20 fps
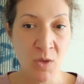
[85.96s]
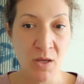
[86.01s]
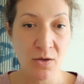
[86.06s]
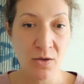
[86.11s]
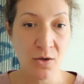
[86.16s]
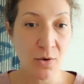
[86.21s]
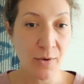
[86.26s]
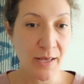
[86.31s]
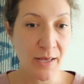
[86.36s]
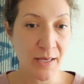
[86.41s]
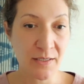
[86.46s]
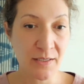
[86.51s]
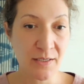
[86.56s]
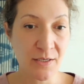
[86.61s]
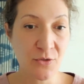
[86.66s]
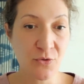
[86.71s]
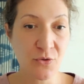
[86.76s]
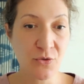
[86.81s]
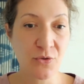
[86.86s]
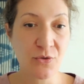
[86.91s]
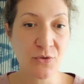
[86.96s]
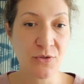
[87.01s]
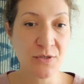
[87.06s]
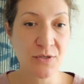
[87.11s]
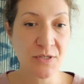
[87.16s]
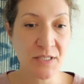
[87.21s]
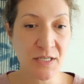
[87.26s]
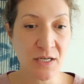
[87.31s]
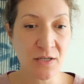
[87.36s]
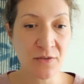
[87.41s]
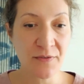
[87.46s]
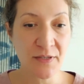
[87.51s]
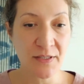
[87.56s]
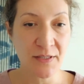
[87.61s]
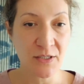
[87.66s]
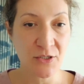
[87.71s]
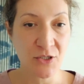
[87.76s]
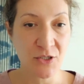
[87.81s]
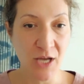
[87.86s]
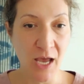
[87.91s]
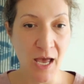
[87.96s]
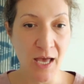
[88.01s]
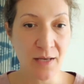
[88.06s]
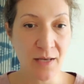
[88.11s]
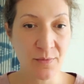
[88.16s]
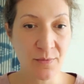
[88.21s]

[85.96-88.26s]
go ahead and introduce yourself in the chat.